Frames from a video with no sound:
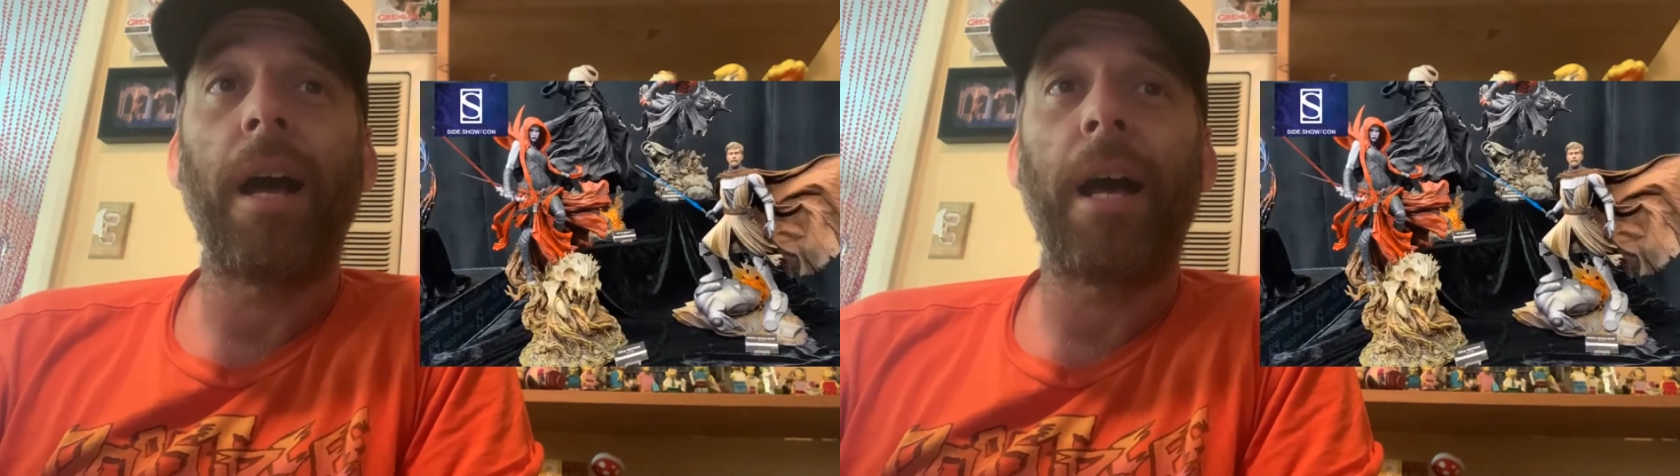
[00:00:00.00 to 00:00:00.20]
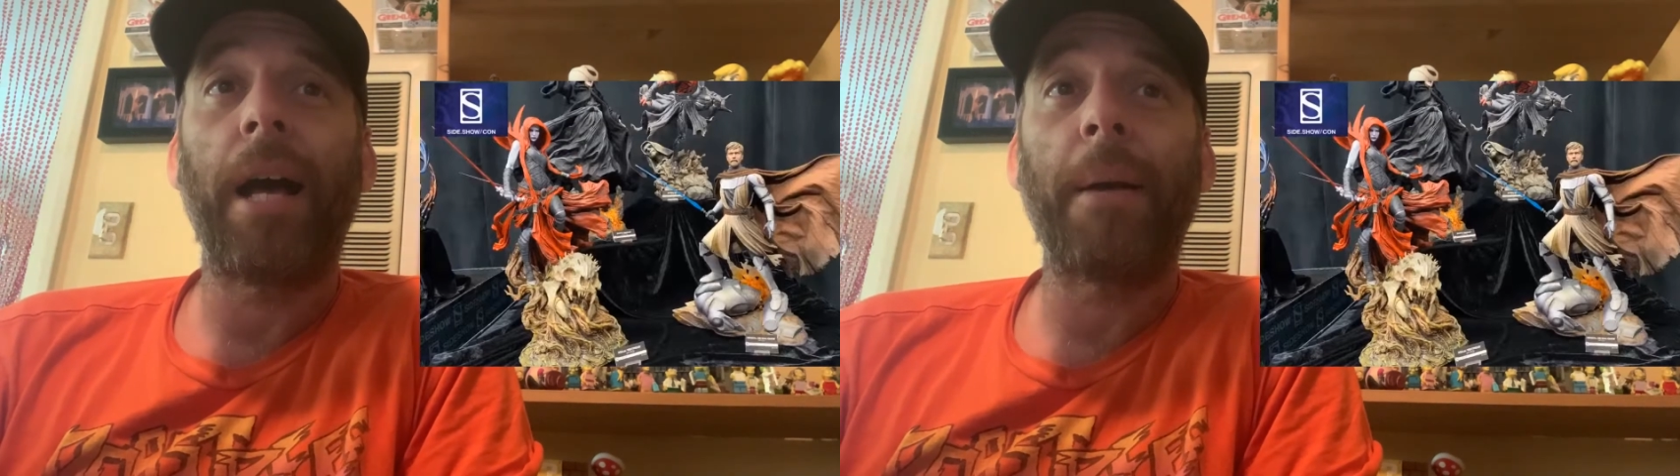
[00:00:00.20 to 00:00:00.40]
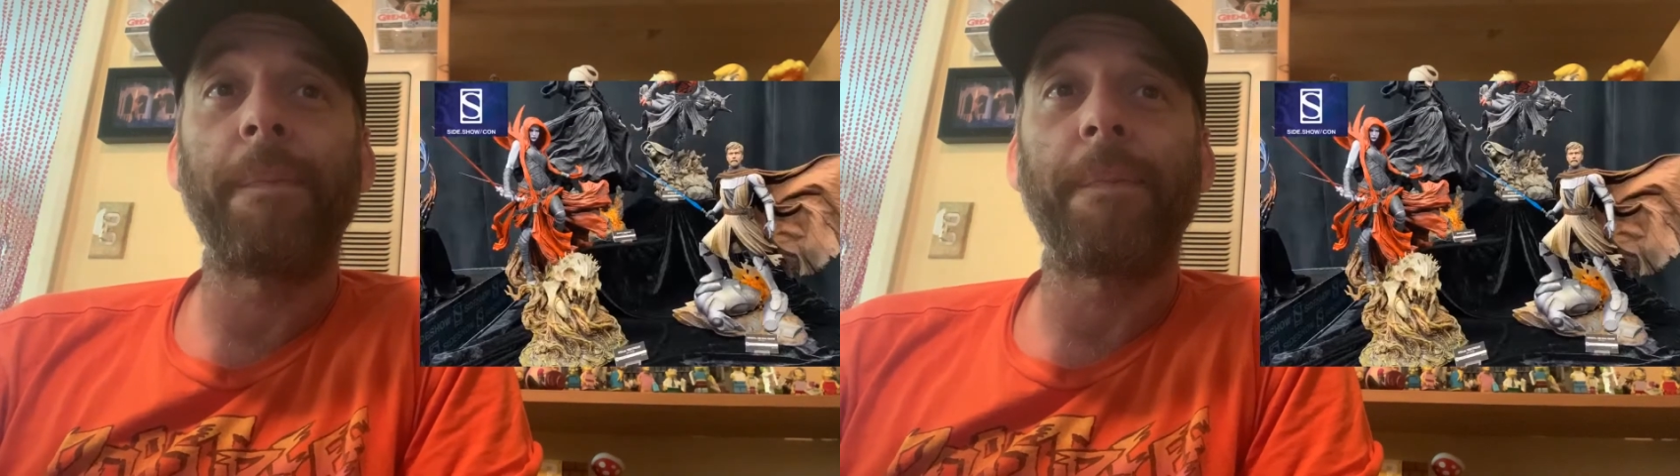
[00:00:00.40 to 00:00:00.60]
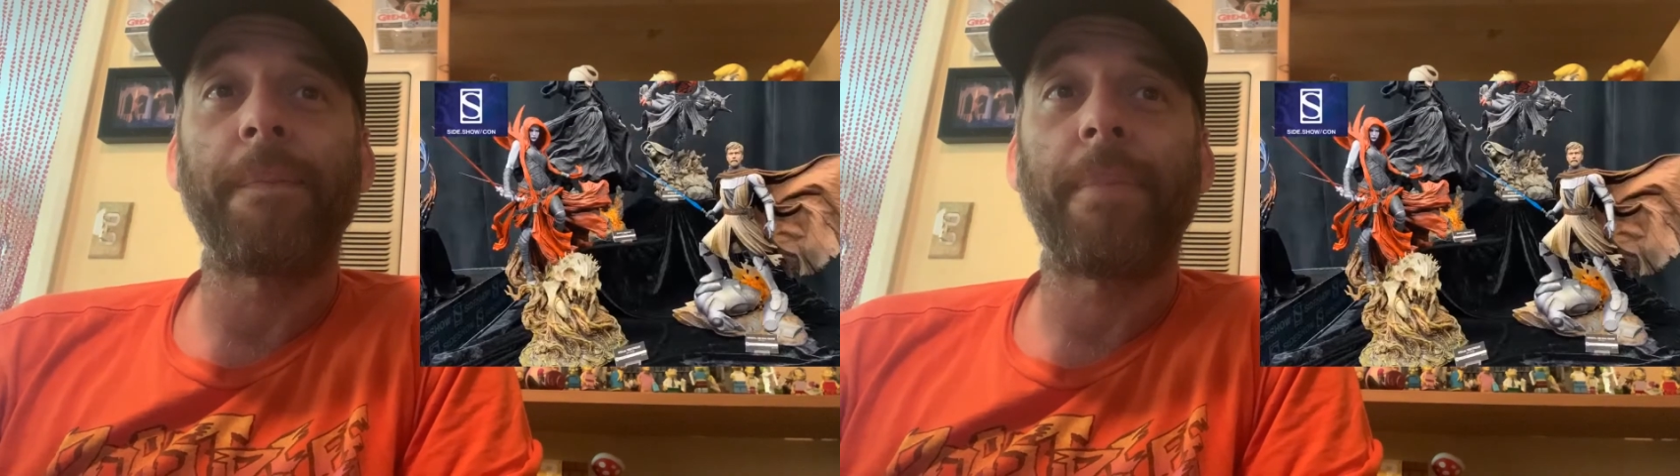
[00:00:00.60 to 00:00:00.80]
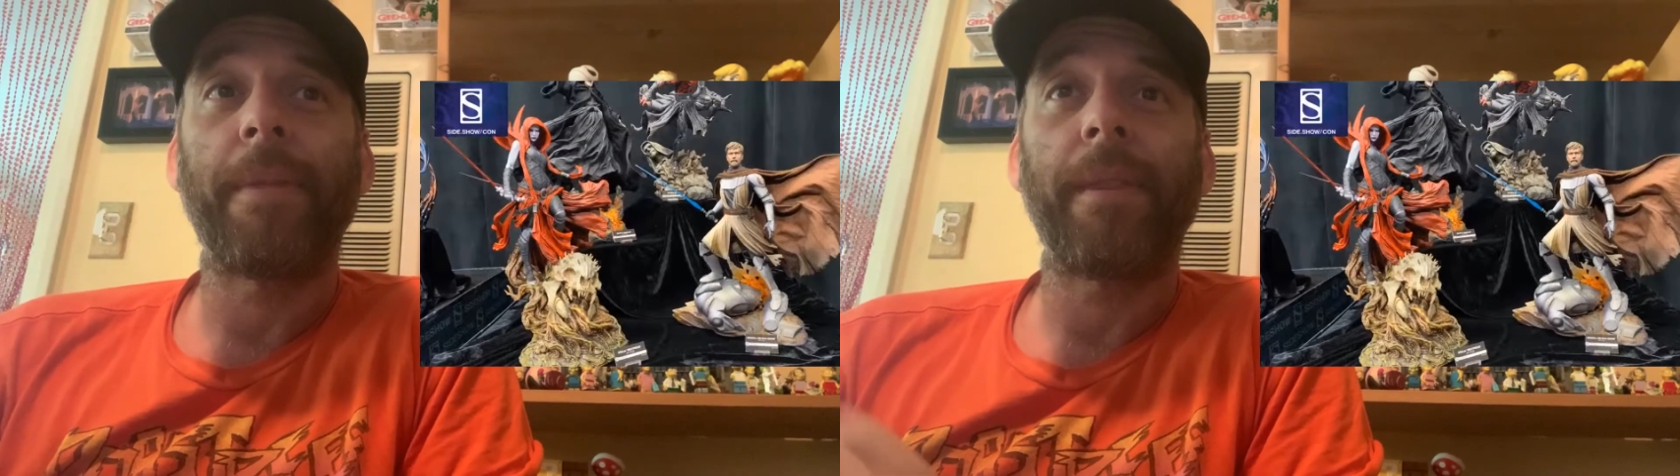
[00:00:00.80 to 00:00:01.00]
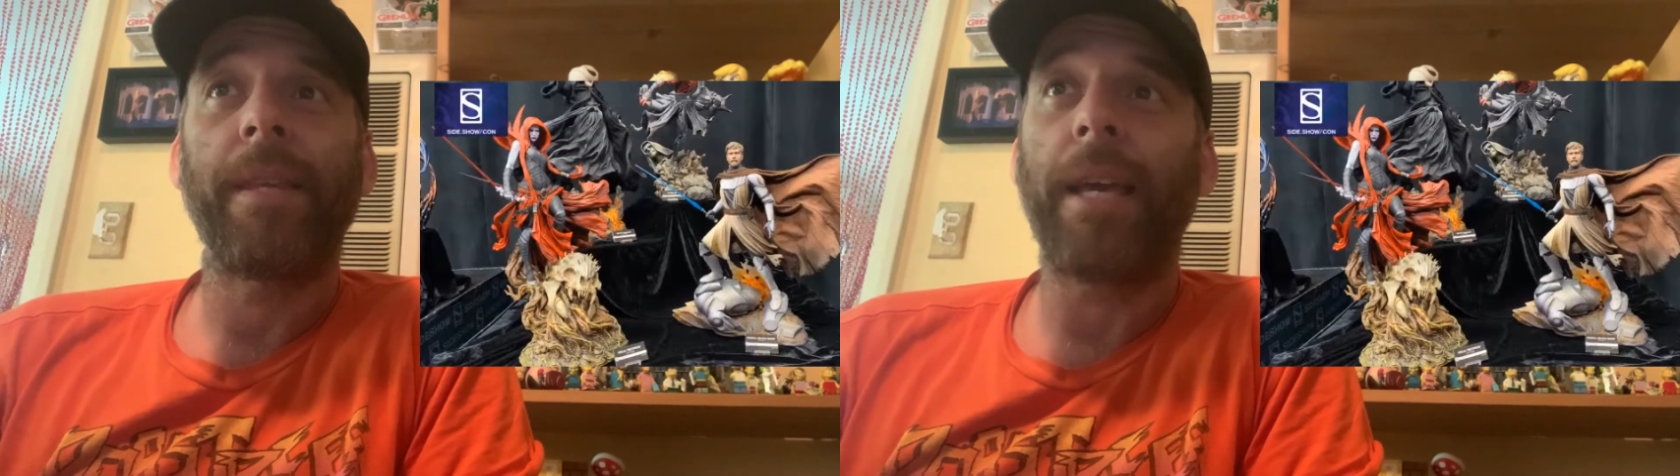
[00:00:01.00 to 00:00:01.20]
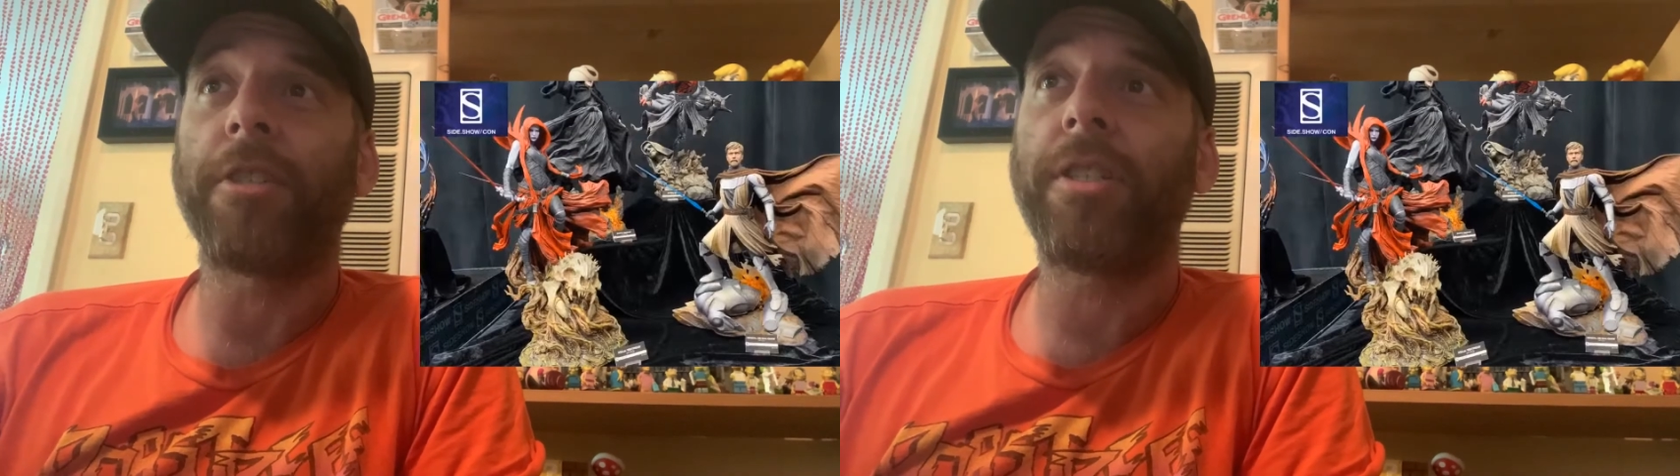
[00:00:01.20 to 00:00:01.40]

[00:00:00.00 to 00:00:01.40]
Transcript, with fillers: Um, yeah,